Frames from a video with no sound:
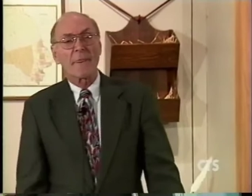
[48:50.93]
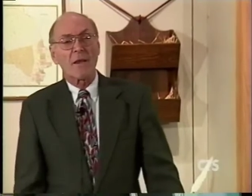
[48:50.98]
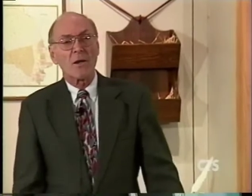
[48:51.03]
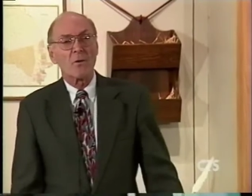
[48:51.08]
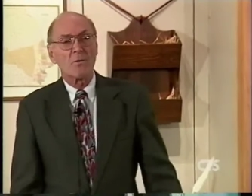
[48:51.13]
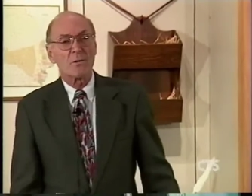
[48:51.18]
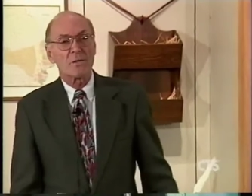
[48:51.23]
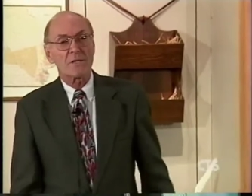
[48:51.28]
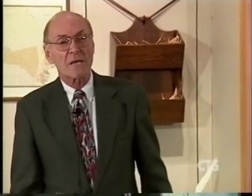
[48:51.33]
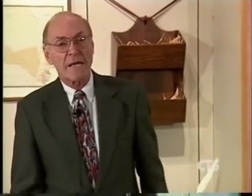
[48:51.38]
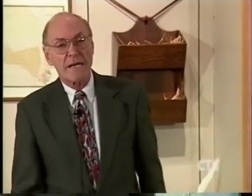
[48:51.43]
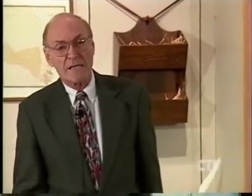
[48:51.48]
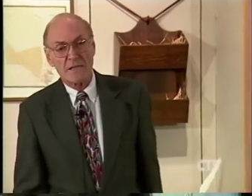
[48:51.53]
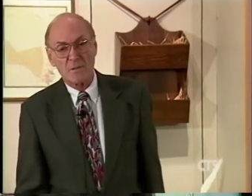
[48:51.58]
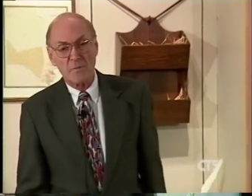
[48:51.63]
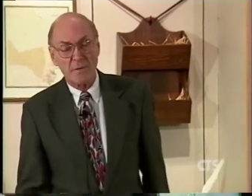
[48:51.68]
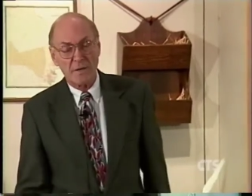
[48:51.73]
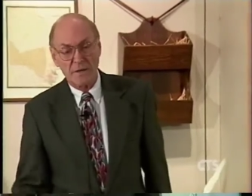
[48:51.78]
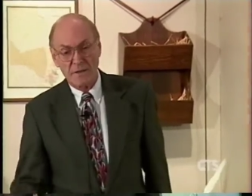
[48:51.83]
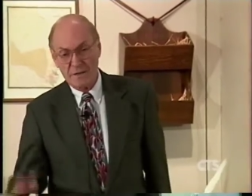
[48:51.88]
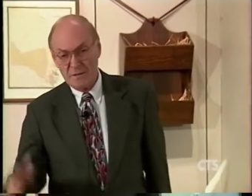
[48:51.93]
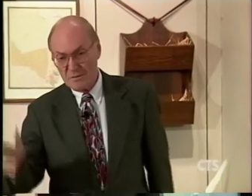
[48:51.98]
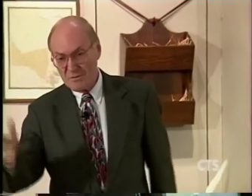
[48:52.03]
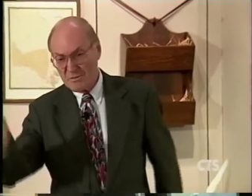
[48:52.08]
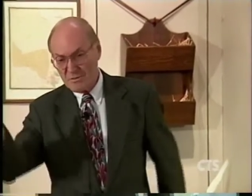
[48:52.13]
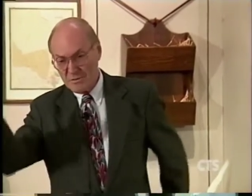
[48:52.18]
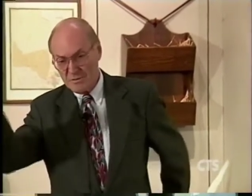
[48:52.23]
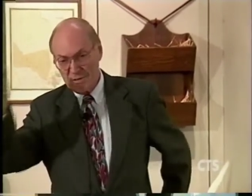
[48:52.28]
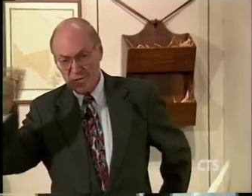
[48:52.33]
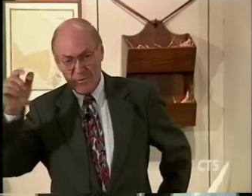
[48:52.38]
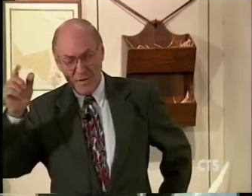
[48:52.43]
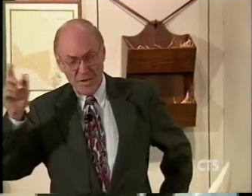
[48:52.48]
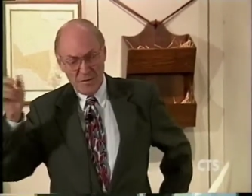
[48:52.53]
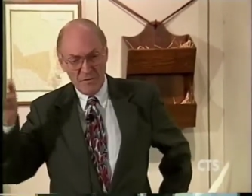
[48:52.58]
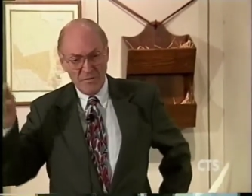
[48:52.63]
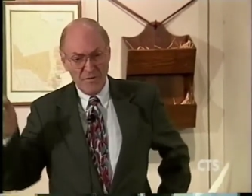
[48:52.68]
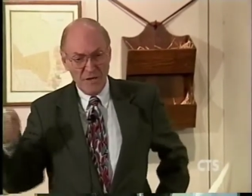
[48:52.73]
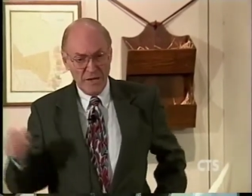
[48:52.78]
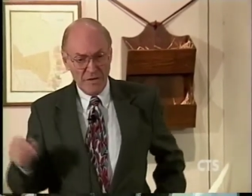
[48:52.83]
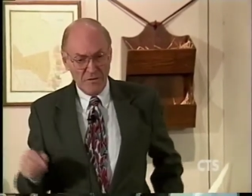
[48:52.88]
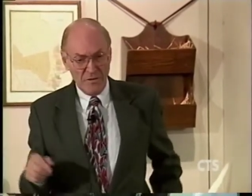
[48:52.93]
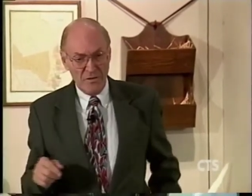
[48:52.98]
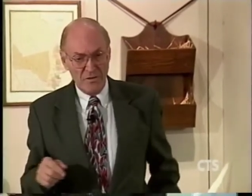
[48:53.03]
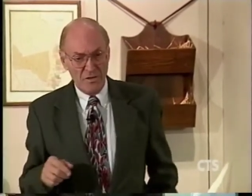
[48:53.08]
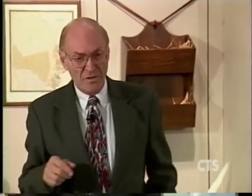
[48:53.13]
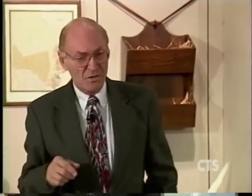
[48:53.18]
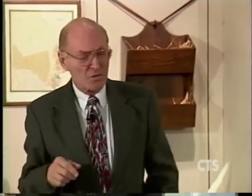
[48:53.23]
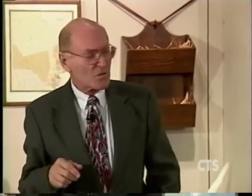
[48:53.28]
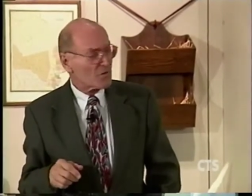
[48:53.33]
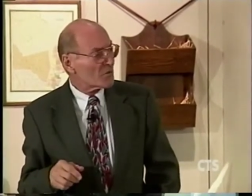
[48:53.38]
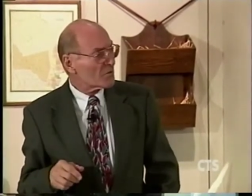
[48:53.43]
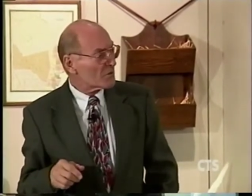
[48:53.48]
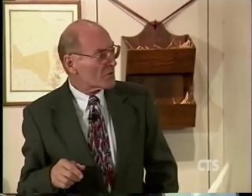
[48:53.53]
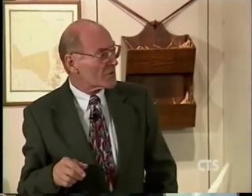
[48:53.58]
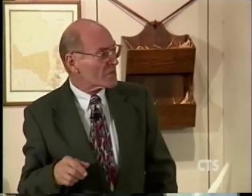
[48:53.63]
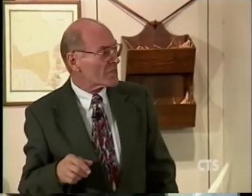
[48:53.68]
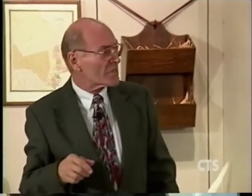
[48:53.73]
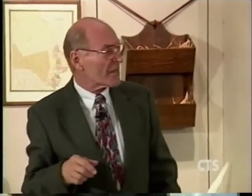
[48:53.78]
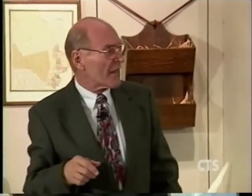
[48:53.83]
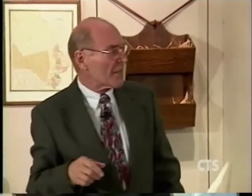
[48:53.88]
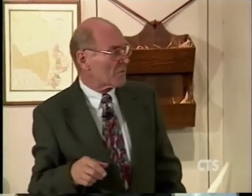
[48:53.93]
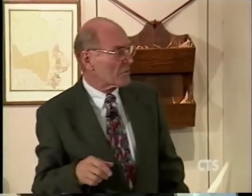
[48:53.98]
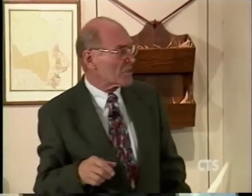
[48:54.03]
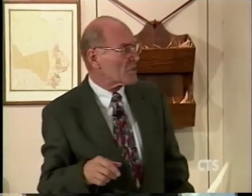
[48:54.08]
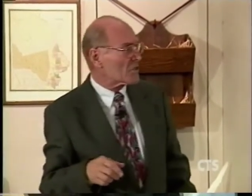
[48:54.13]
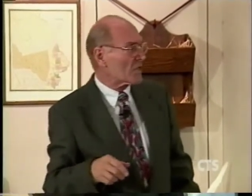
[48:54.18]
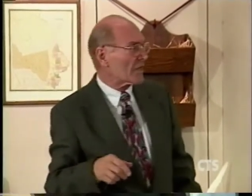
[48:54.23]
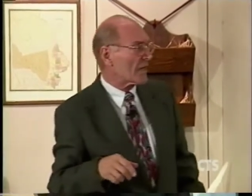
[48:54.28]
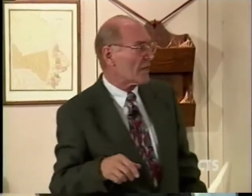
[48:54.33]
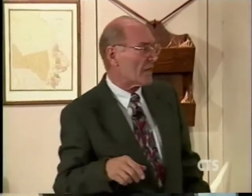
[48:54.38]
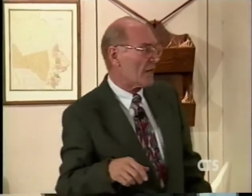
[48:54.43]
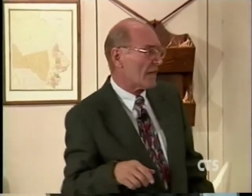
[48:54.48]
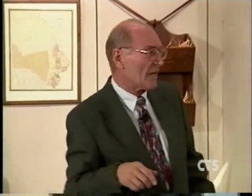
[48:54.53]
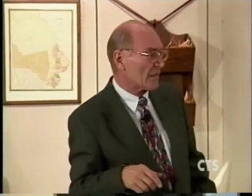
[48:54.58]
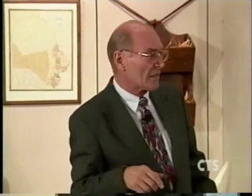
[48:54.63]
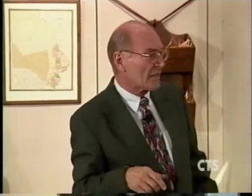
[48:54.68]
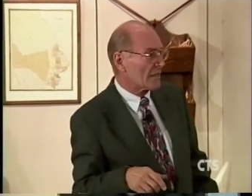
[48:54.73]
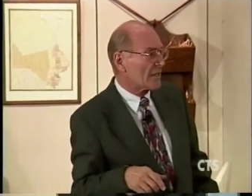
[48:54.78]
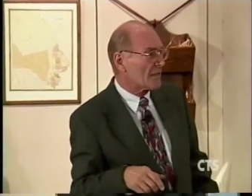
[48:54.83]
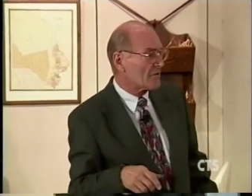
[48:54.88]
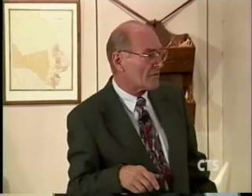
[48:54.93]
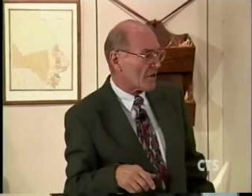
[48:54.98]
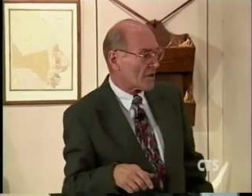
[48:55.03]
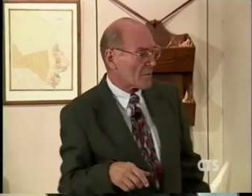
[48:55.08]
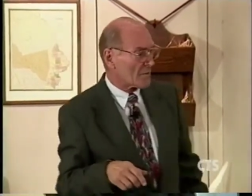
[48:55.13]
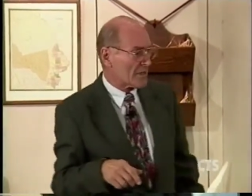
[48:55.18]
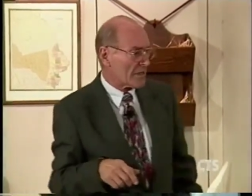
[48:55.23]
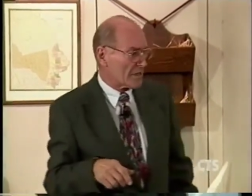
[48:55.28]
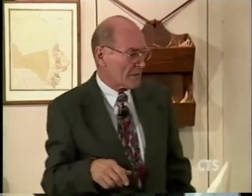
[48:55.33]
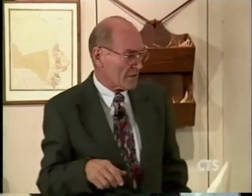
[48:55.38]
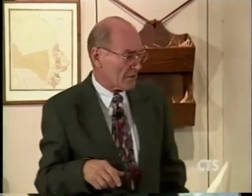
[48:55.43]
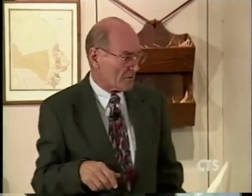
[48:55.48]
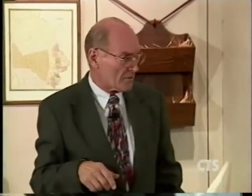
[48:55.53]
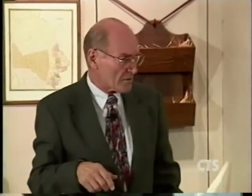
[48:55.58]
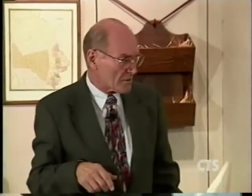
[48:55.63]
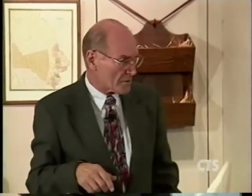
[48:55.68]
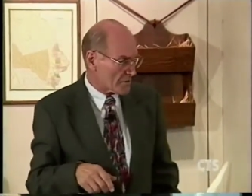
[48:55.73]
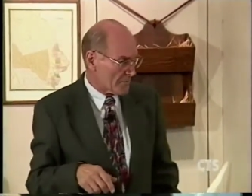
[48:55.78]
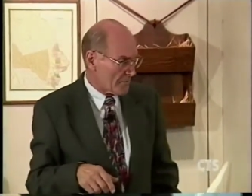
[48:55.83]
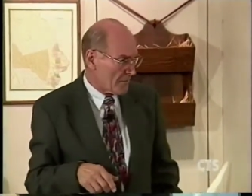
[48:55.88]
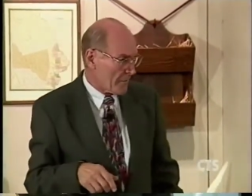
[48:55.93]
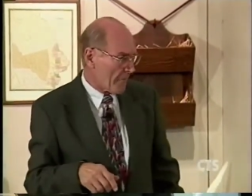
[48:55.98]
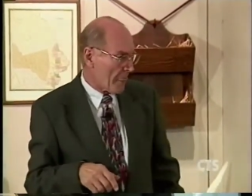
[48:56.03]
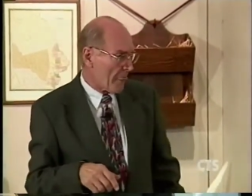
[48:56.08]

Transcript: who was asked by the Department of Agriculture to establish a colony of armadillos.